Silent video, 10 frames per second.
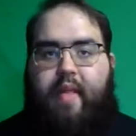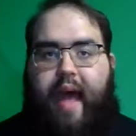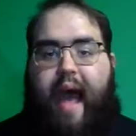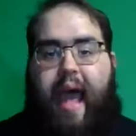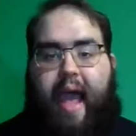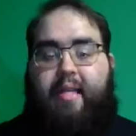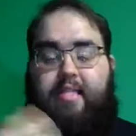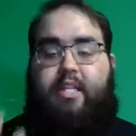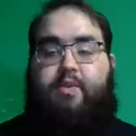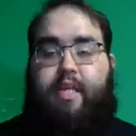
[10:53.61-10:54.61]
The eye
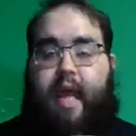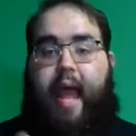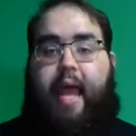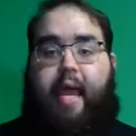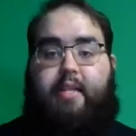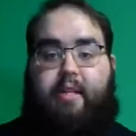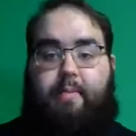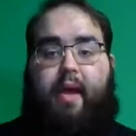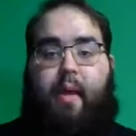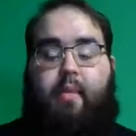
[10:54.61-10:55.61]
has to use the hand to
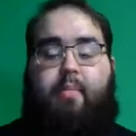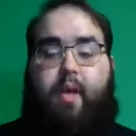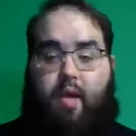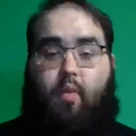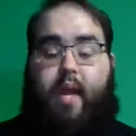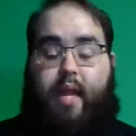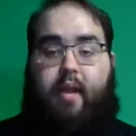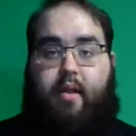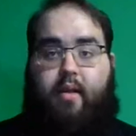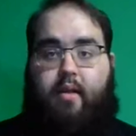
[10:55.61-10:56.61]
pick up the book and read
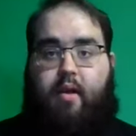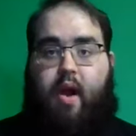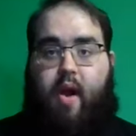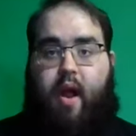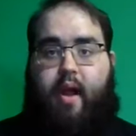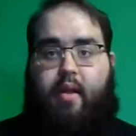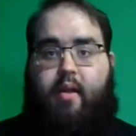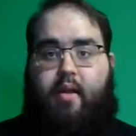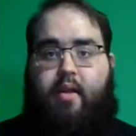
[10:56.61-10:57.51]
it. All right?